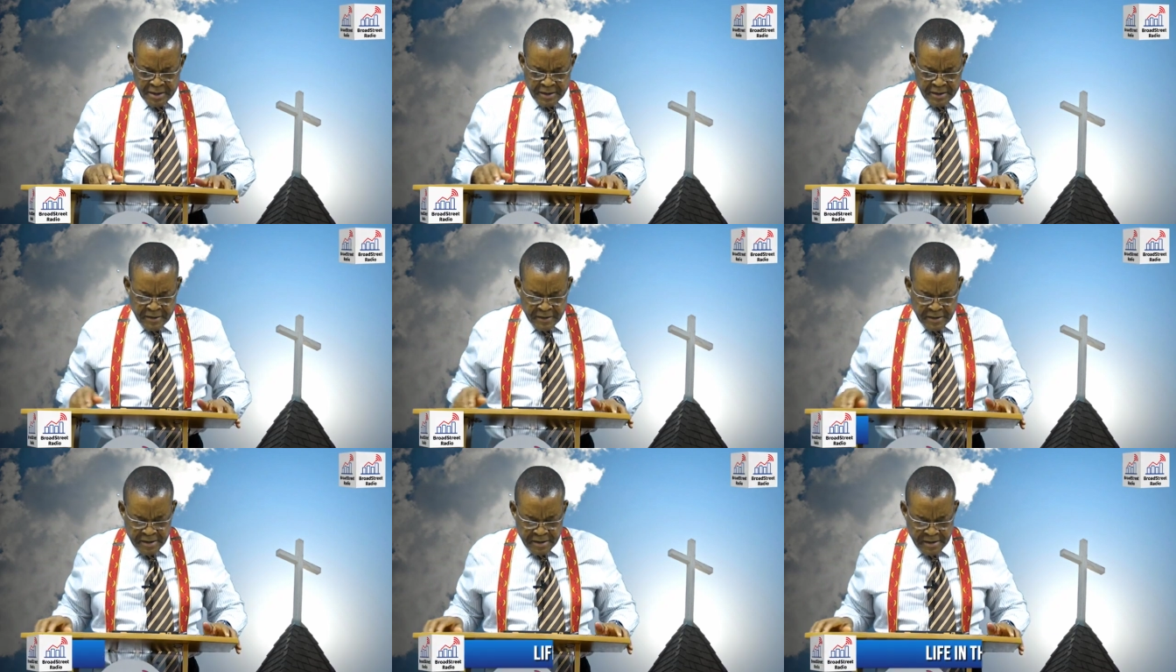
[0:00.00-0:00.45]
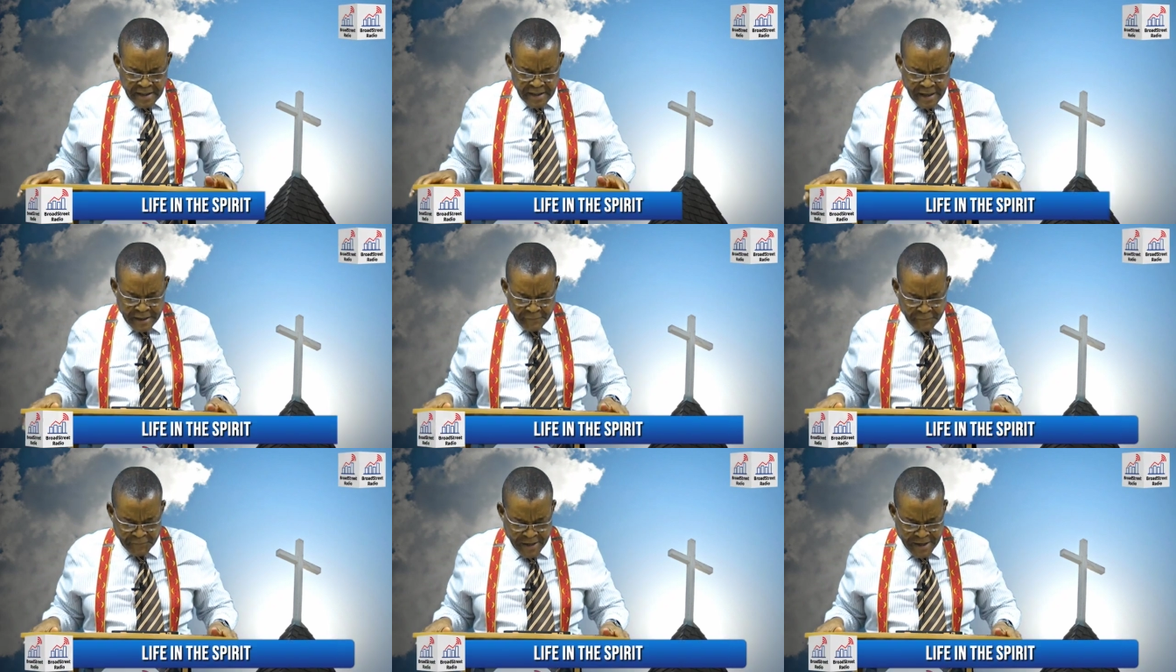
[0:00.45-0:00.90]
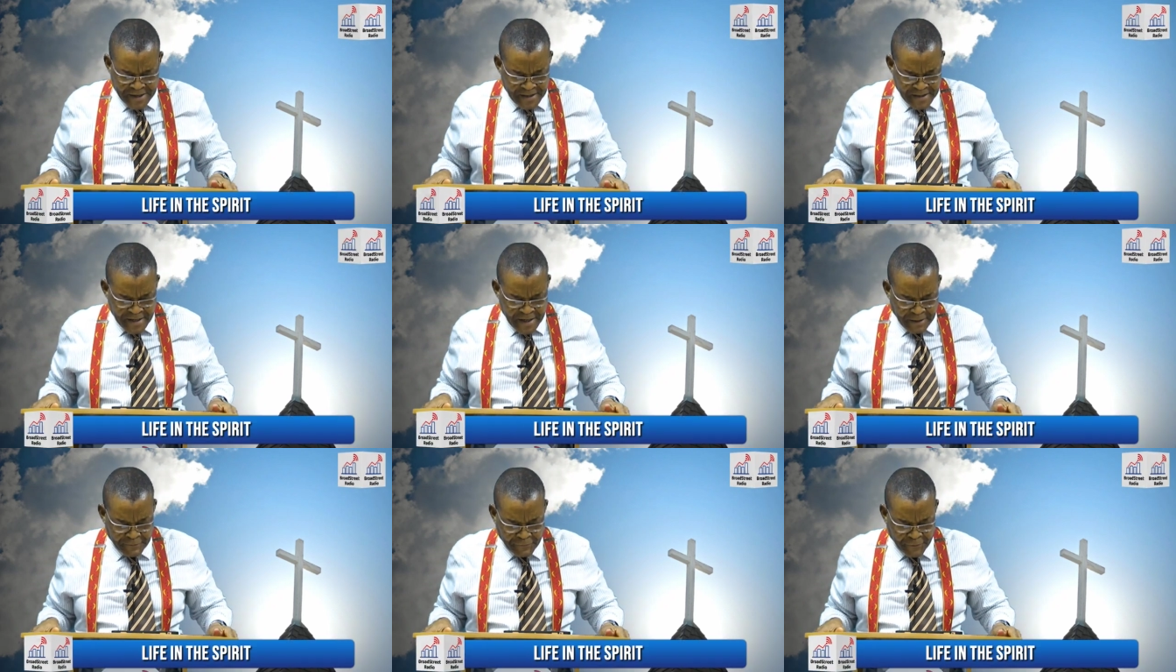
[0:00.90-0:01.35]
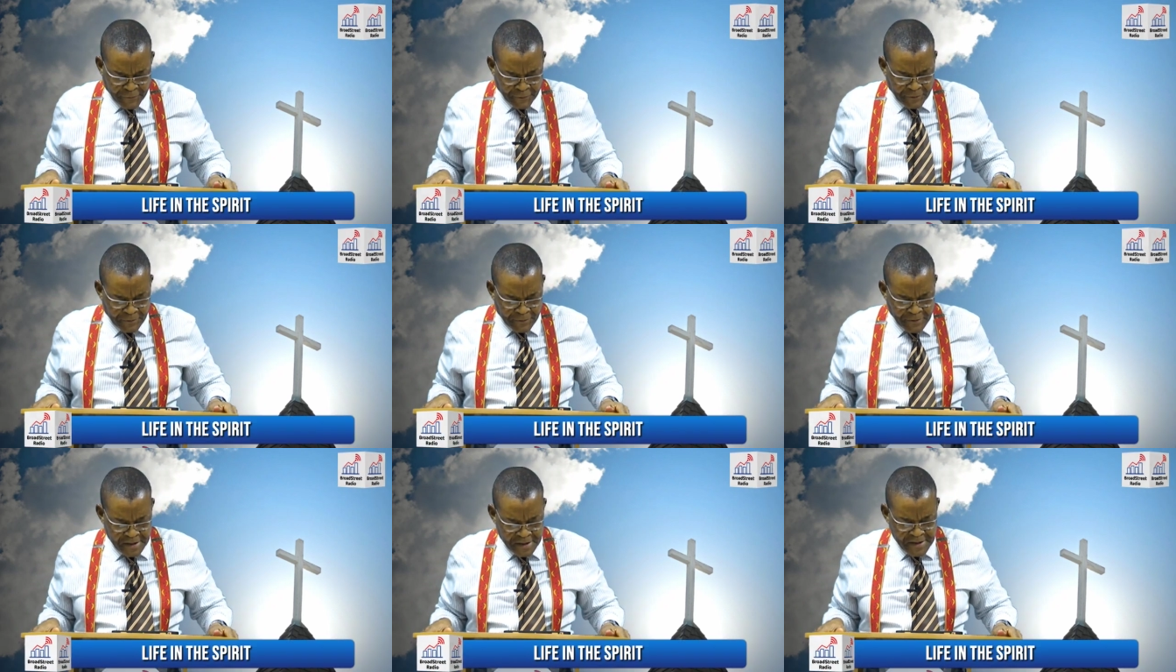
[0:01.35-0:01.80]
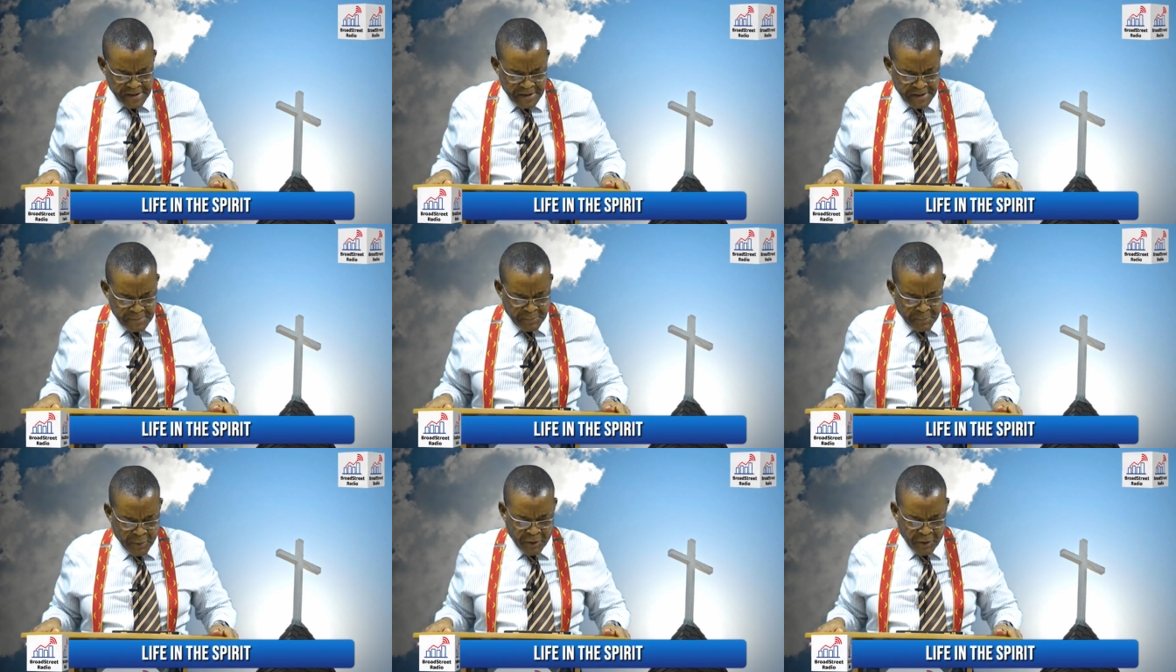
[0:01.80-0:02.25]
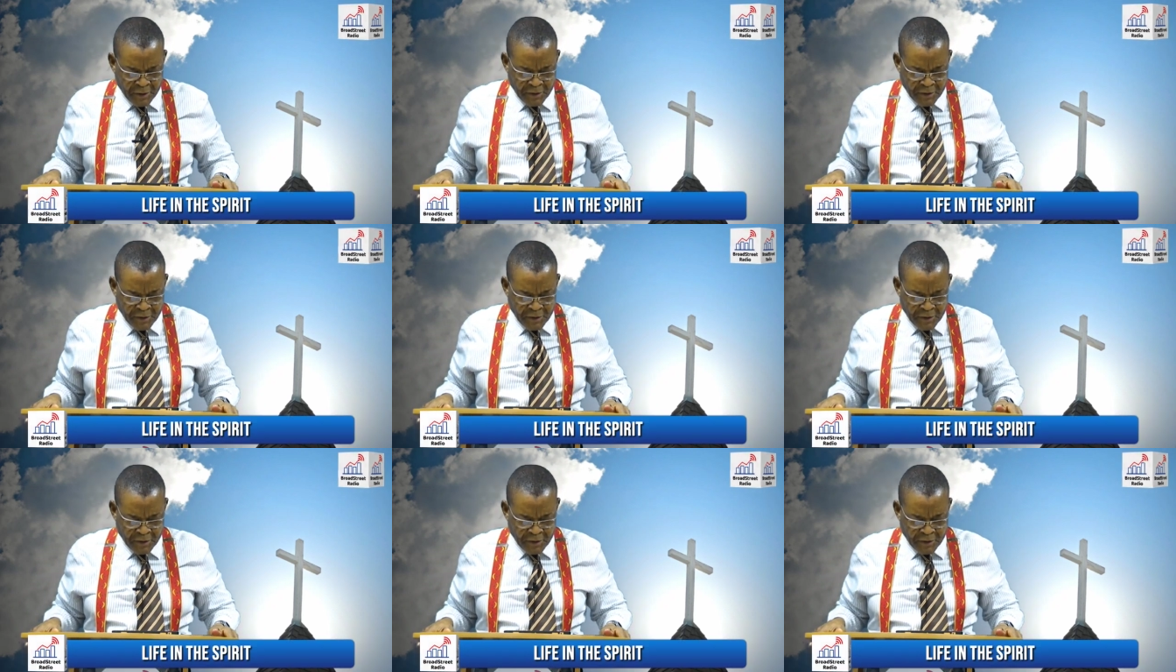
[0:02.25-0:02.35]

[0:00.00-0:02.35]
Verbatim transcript: Stand fast, therefore. This is Paul